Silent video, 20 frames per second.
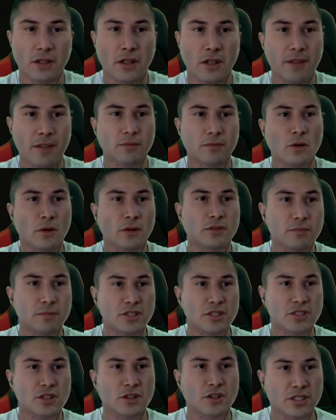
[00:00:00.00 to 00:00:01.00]
I'm going to
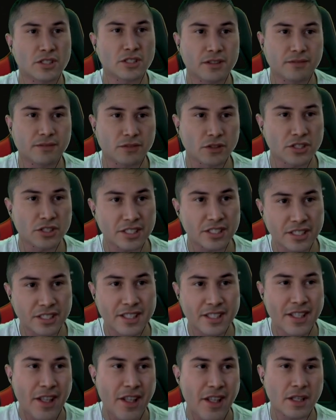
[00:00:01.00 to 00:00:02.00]
be searching for
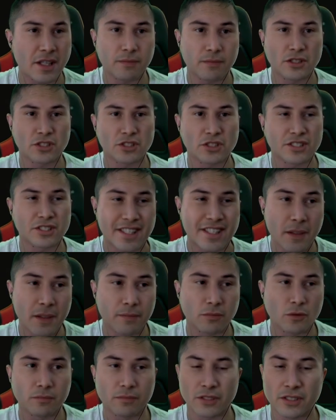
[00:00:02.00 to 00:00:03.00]
Slay Animation
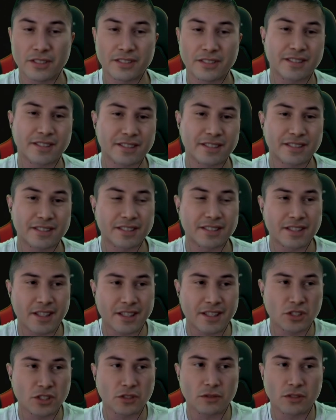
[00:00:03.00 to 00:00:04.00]
Sample because this is
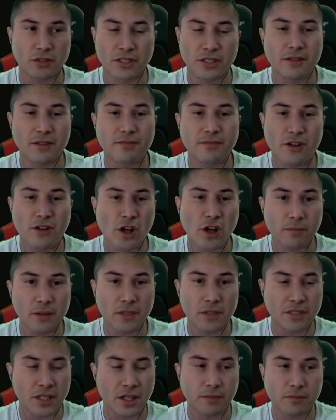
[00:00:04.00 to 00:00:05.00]
actually the
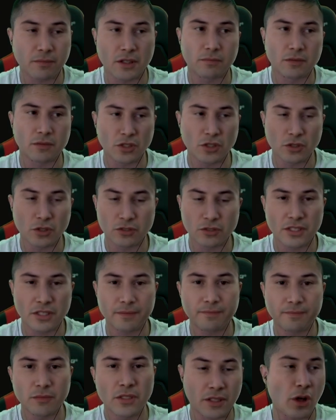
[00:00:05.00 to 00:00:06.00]
environment that I'm going to be
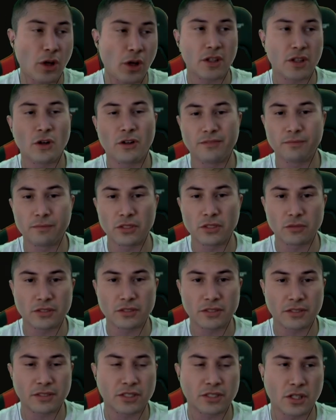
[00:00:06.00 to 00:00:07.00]
using. I know of been
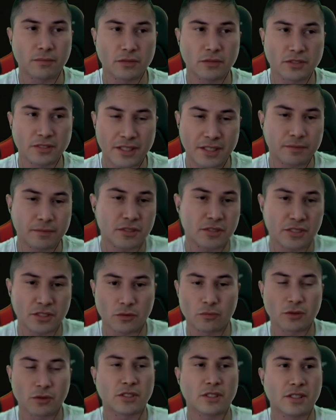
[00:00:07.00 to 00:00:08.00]
using this a couple of times. It's a
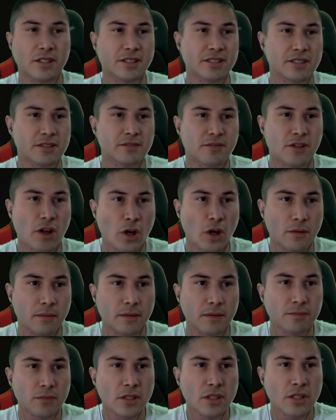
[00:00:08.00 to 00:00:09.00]
really nice
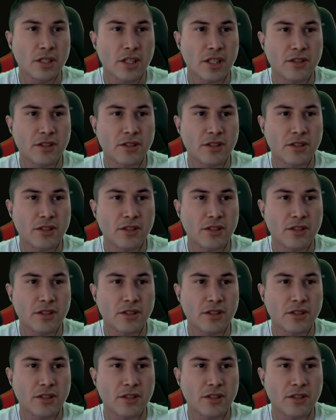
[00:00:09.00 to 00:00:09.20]
environment.